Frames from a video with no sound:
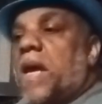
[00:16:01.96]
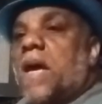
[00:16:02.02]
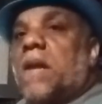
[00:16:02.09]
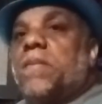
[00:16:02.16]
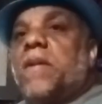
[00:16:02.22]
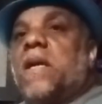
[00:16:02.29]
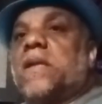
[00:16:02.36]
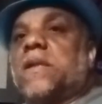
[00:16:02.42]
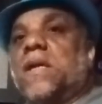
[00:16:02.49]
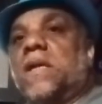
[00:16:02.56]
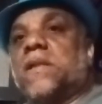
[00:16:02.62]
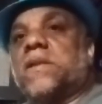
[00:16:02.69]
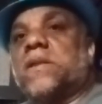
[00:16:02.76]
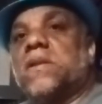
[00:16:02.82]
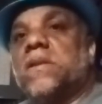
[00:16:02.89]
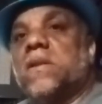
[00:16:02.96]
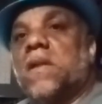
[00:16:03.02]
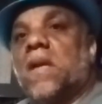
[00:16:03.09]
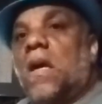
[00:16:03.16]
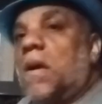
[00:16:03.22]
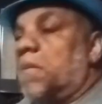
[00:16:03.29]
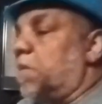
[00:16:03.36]
how to make this.
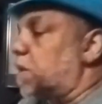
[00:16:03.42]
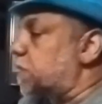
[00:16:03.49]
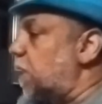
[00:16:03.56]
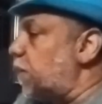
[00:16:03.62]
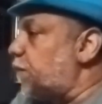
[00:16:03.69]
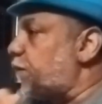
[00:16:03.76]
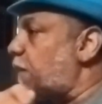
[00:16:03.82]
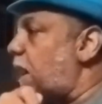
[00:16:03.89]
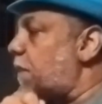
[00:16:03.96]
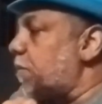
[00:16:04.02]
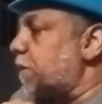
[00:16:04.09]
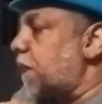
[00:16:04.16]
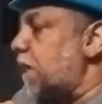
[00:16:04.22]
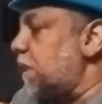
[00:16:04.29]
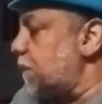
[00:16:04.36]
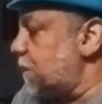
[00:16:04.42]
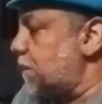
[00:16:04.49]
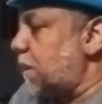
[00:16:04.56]
But they fabricated